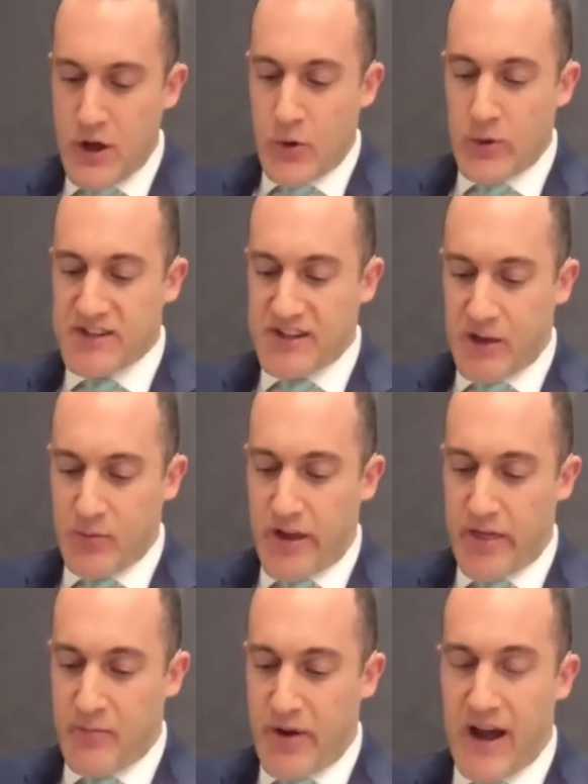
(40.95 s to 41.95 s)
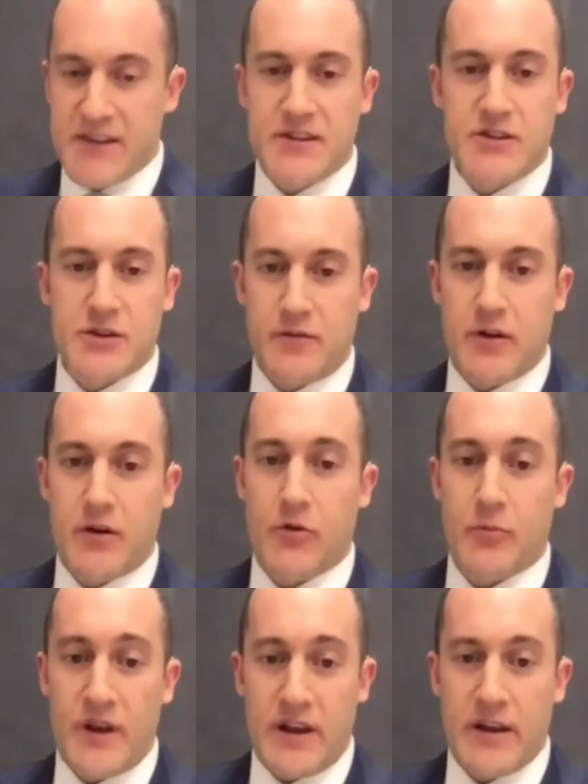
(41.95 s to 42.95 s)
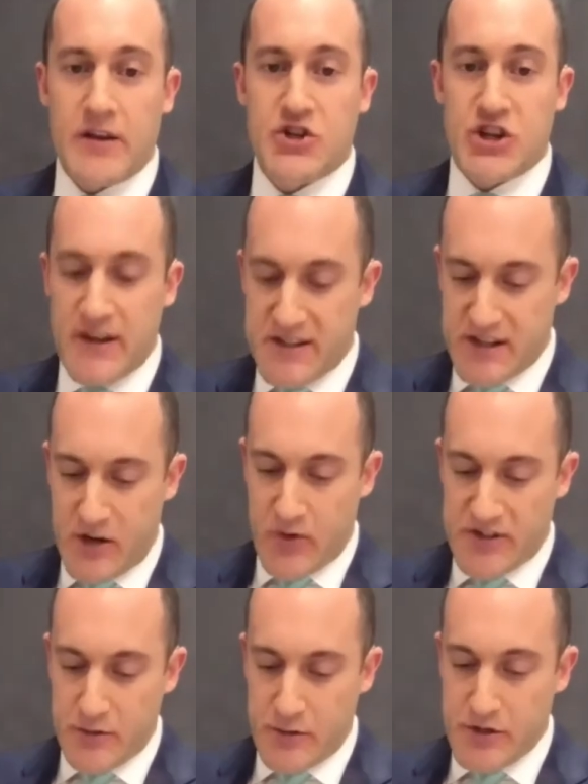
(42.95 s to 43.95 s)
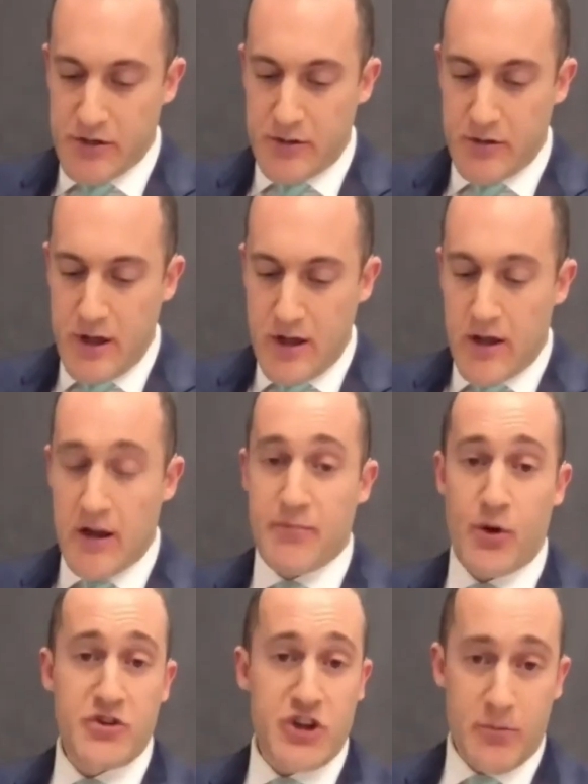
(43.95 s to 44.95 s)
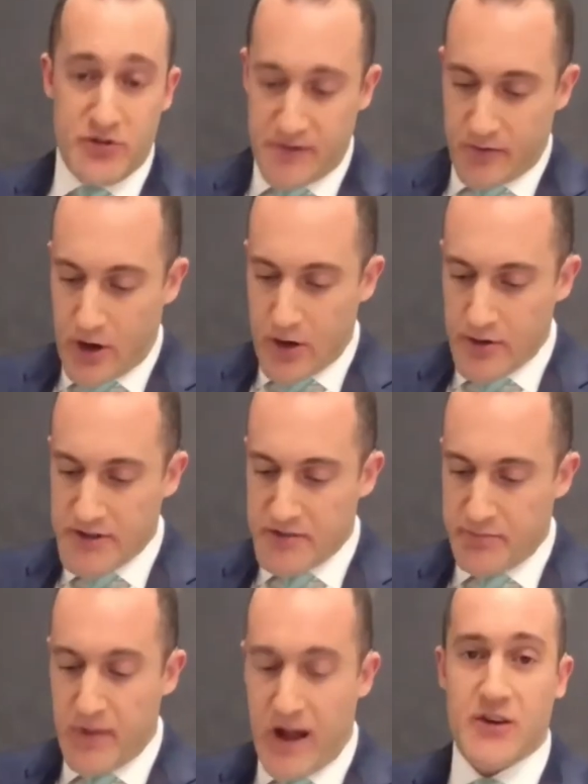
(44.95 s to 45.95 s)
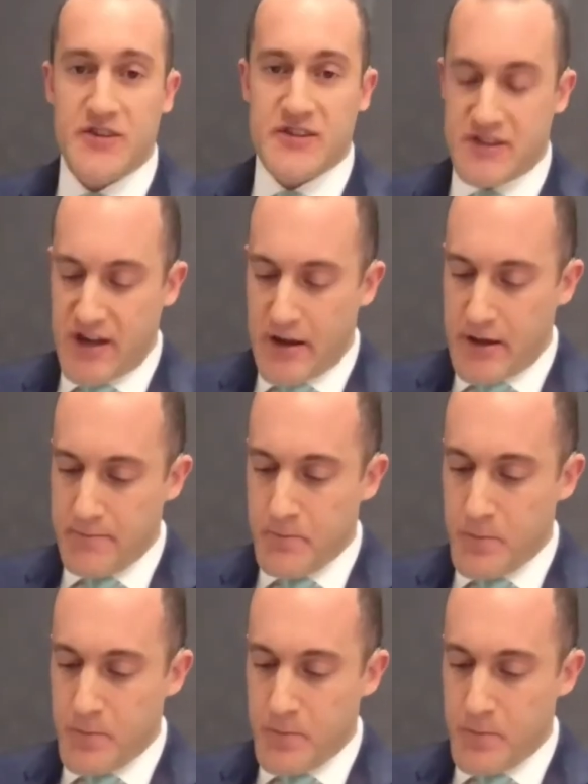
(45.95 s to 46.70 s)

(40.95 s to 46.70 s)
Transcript: we celebrated the passage of the Armenian Genocide Resolution in both chambers of Congress, House and Senate.